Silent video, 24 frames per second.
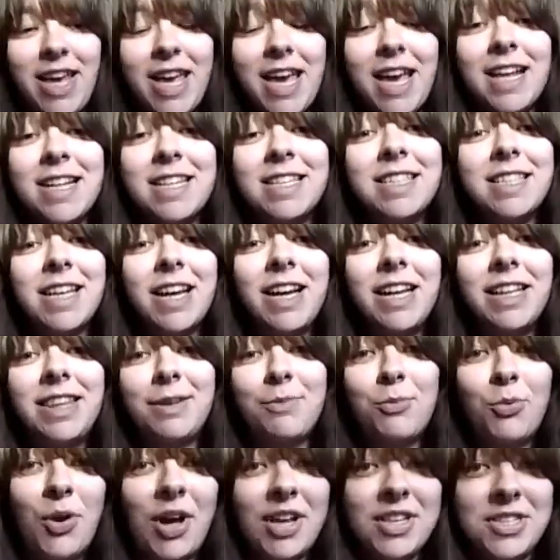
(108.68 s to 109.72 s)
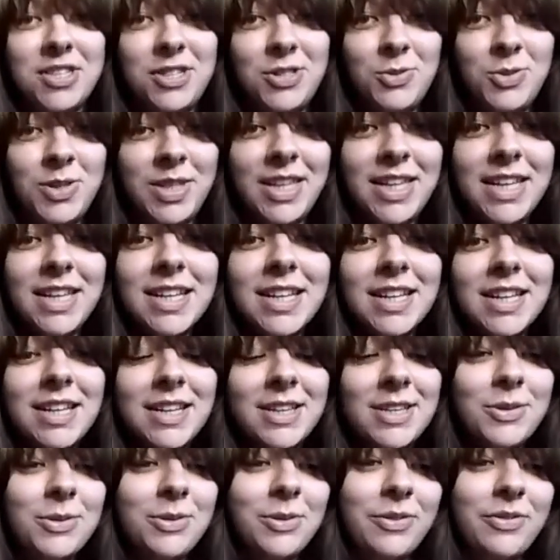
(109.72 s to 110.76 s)
Inside the boîte de nuit,
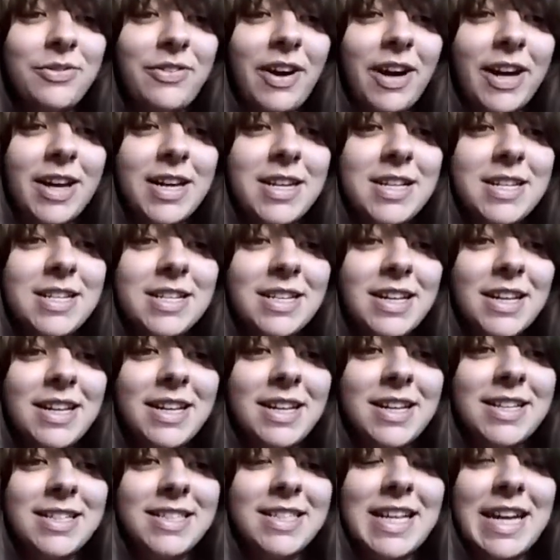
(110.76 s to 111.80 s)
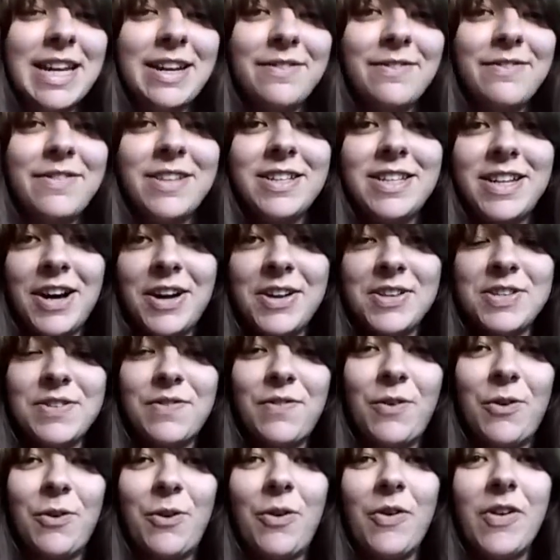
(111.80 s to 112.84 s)
you will find, instead of the dance
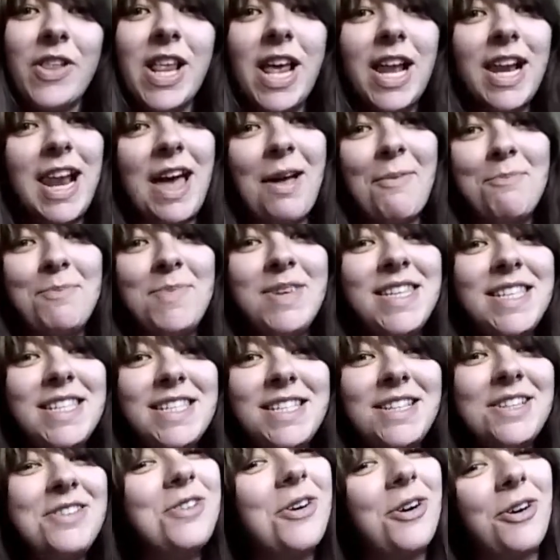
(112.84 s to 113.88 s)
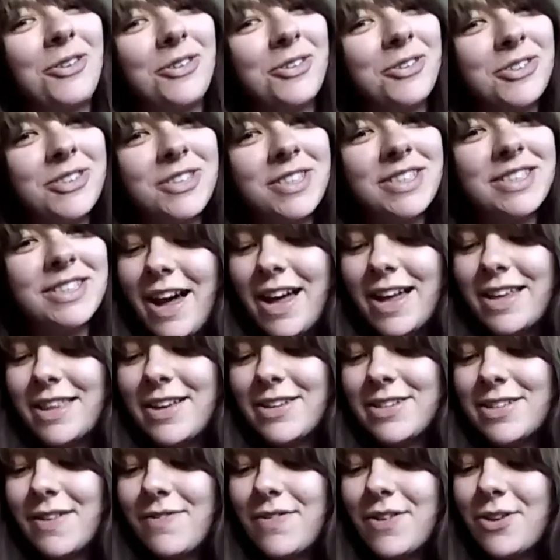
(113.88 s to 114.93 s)
floor, la piste de danse.
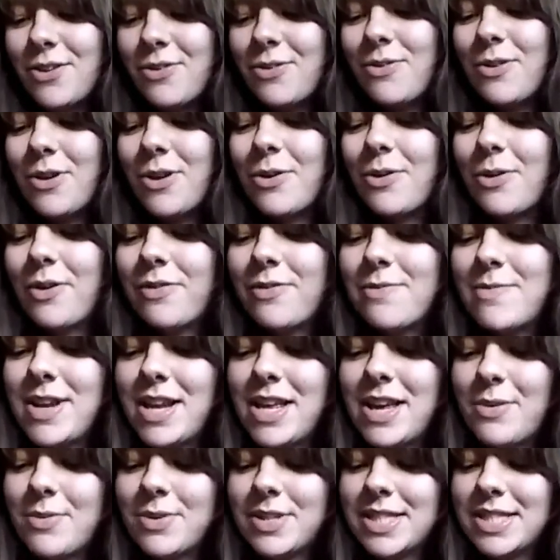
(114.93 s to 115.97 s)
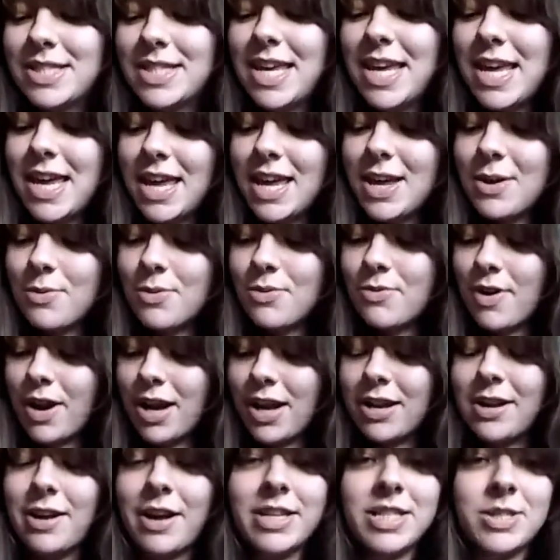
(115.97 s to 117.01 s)
Those of you who are familiar with skiing will
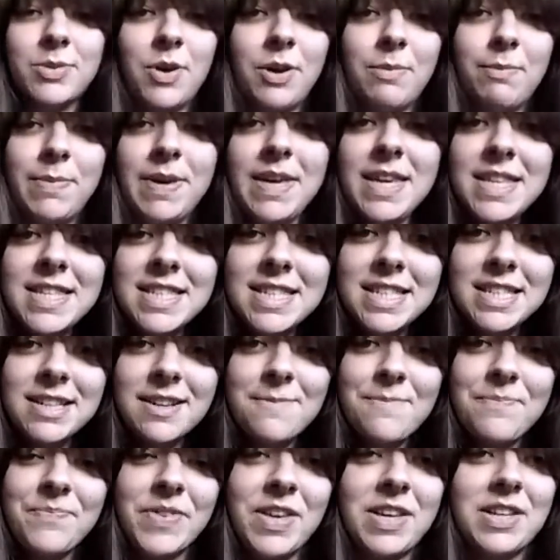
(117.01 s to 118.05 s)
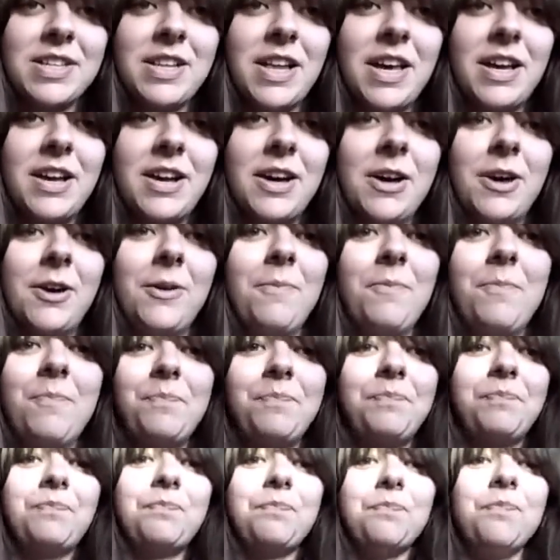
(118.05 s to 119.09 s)
recognise the word piste. It's like a,
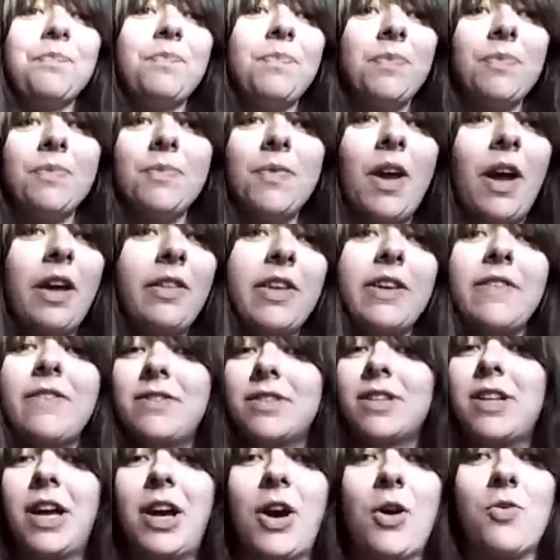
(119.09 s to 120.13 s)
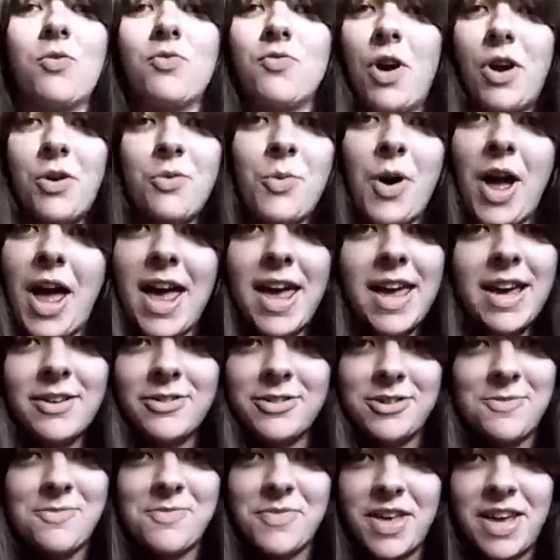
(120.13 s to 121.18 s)
I think it's like a runway or
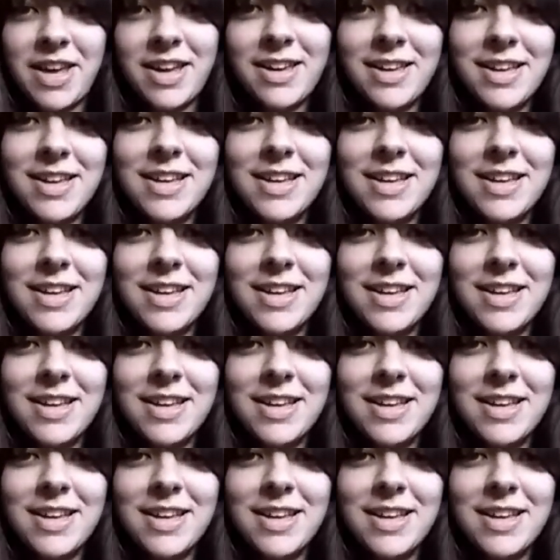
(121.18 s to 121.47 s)
something.